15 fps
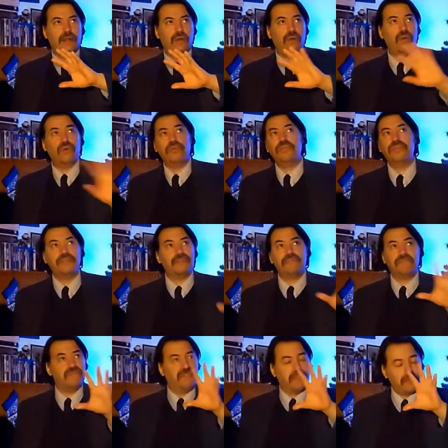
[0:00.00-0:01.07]
all the
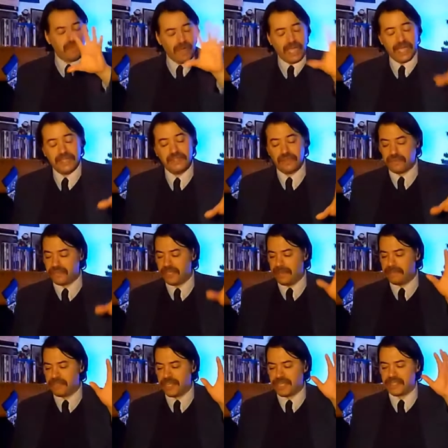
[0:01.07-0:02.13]
variety of
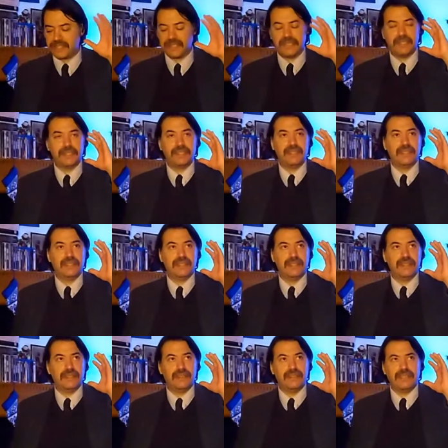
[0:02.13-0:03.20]
subjects
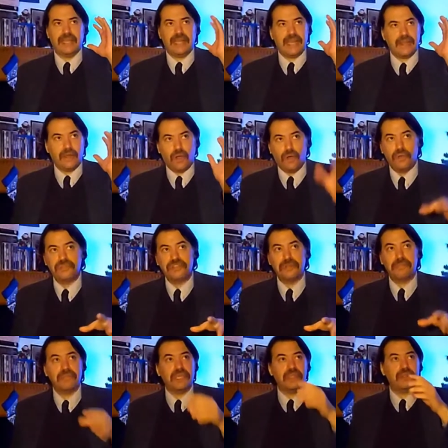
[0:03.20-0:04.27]
that had haunted
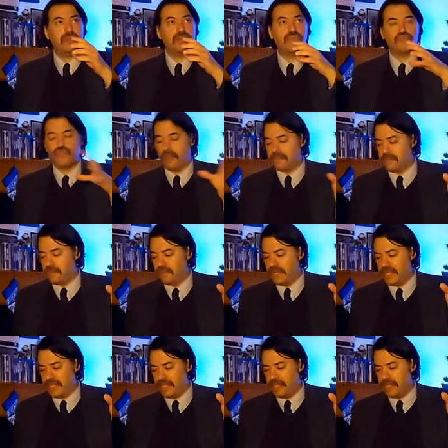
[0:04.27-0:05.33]
me dropped
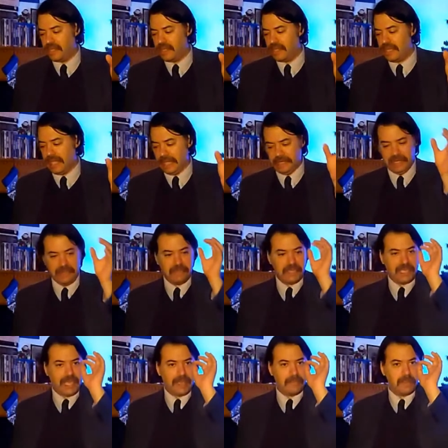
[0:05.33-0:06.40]
away, and they
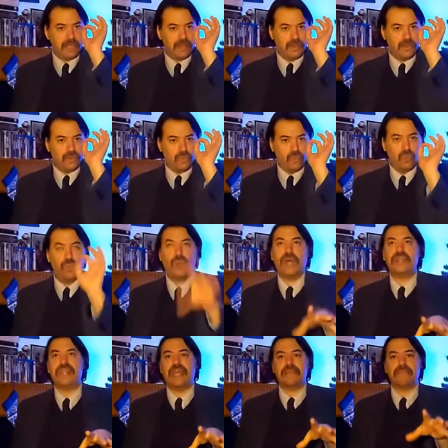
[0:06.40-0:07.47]
became
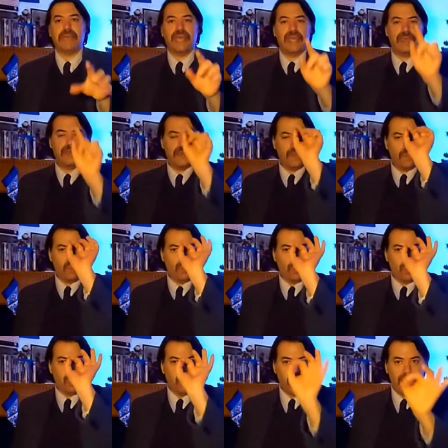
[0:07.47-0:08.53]
one nightmare,
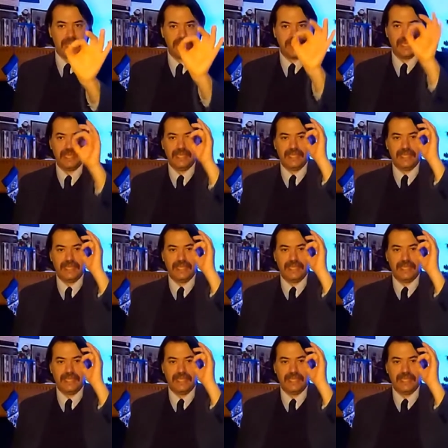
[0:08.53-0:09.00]
one